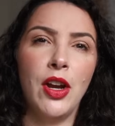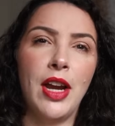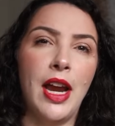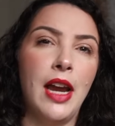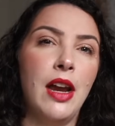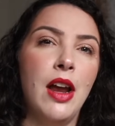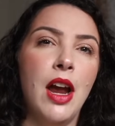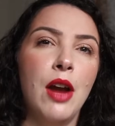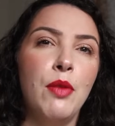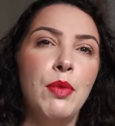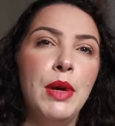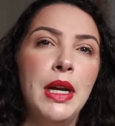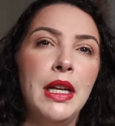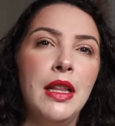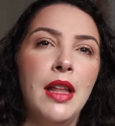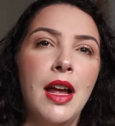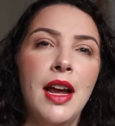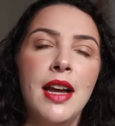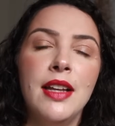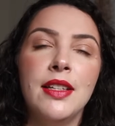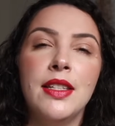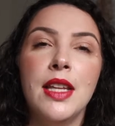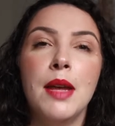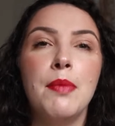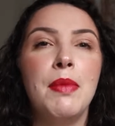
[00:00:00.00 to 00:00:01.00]
Okay, I
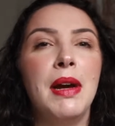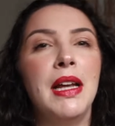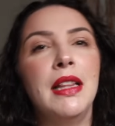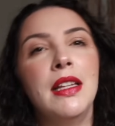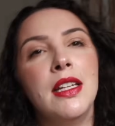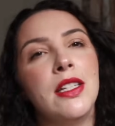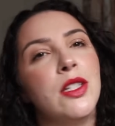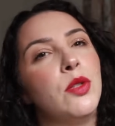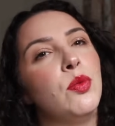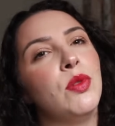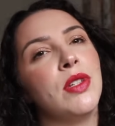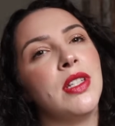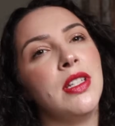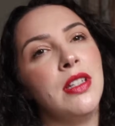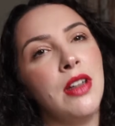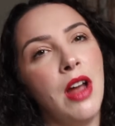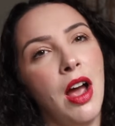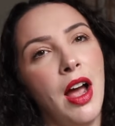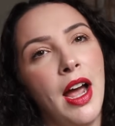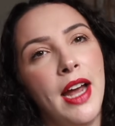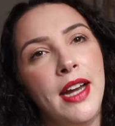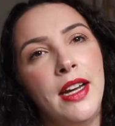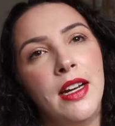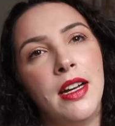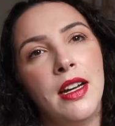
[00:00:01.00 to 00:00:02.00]
realized that my list was
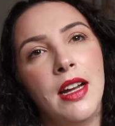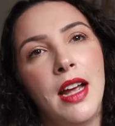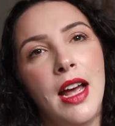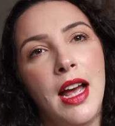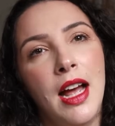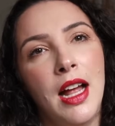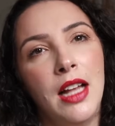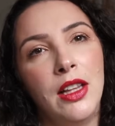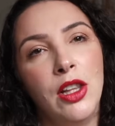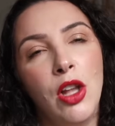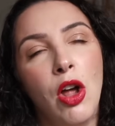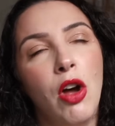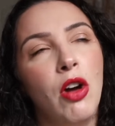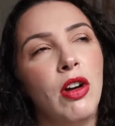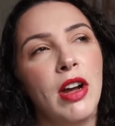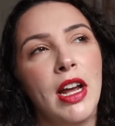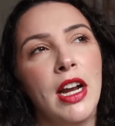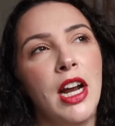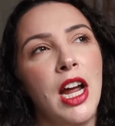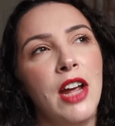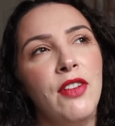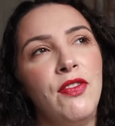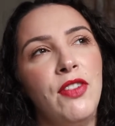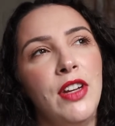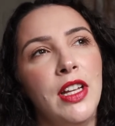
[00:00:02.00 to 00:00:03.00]
9 long,
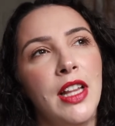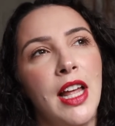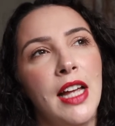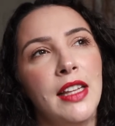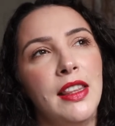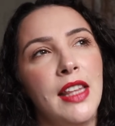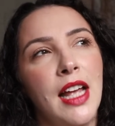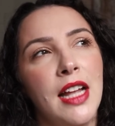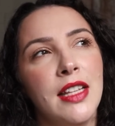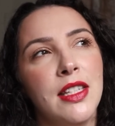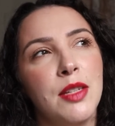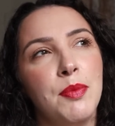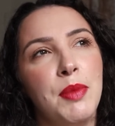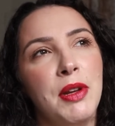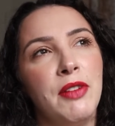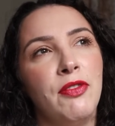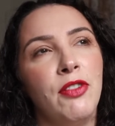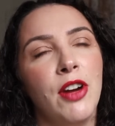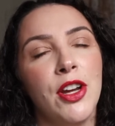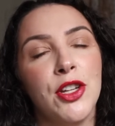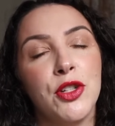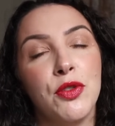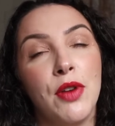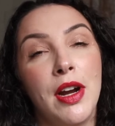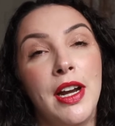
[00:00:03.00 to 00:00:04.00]
and I feel like that's a bit
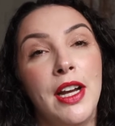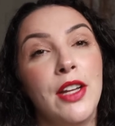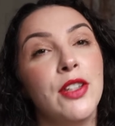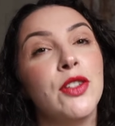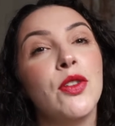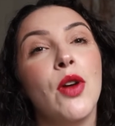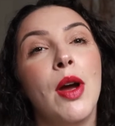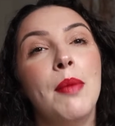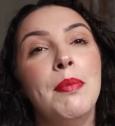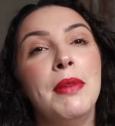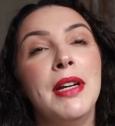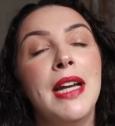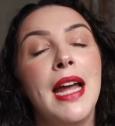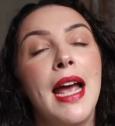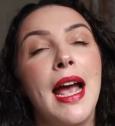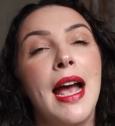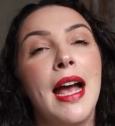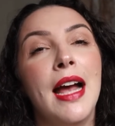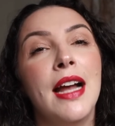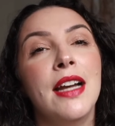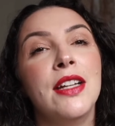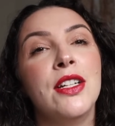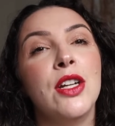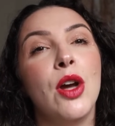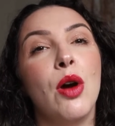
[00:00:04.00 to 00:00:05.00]
frustrating. So I'm going to
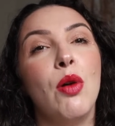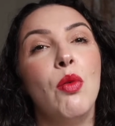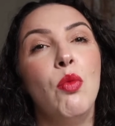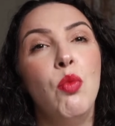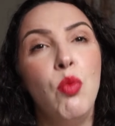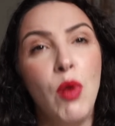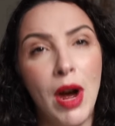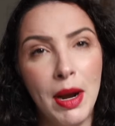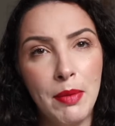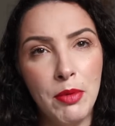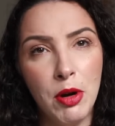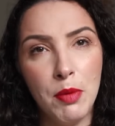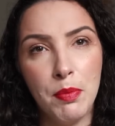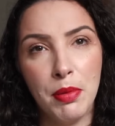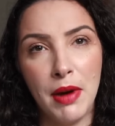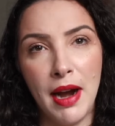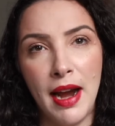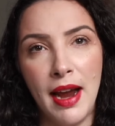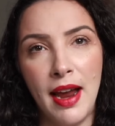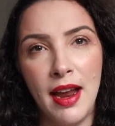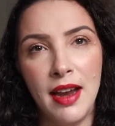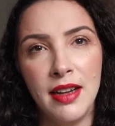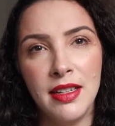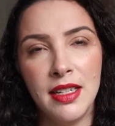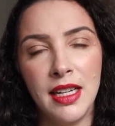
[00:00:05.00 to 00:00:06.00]
add one more
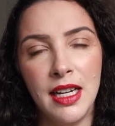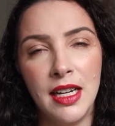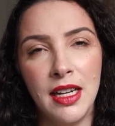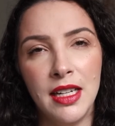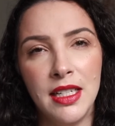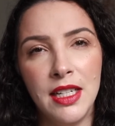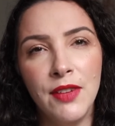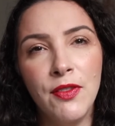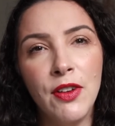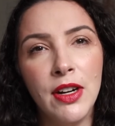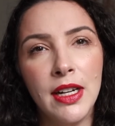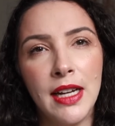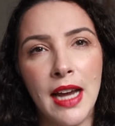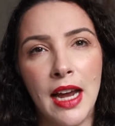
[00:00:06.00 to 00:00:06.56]
brand in a different